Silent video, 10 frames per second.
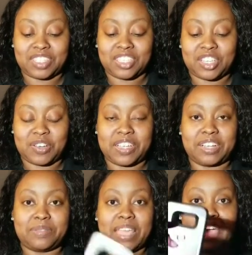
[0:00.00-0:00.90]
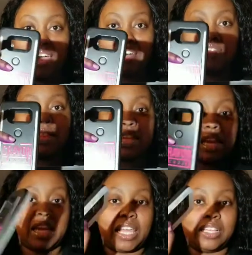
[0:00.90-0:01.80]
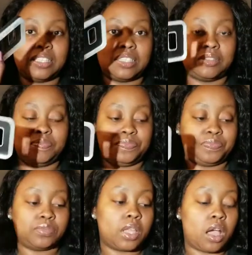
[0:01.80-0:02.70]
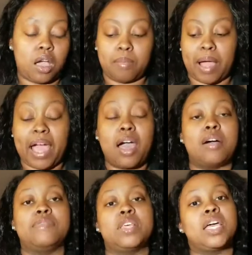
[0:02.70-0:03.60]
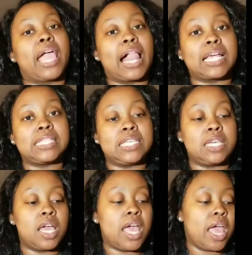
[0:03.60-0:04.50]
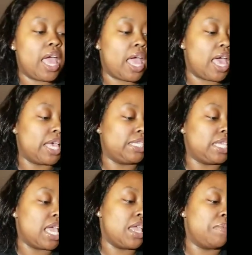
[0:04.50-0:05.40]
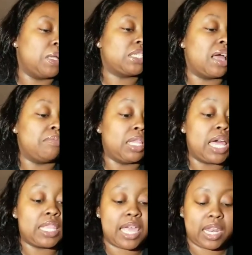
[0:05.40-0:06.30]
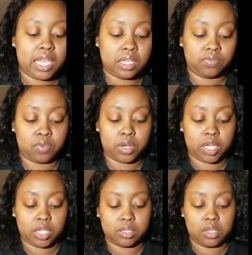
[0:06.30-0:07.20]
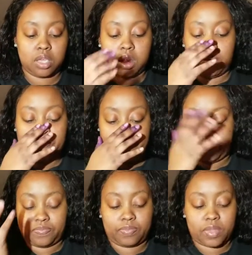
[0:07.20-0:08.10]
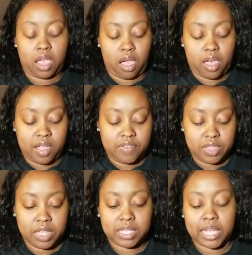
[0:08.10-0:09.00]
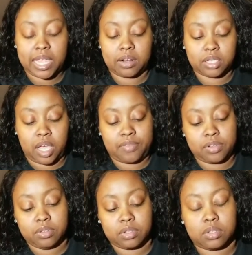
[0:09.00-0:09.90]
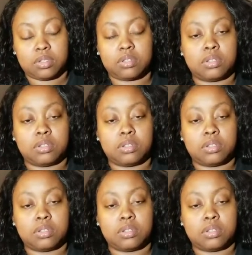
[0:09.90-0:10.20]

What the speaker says: So here we have the lighted case. I have the Galaxy S8, which I'm glad they had a case for, because everything is like catered to iPhones.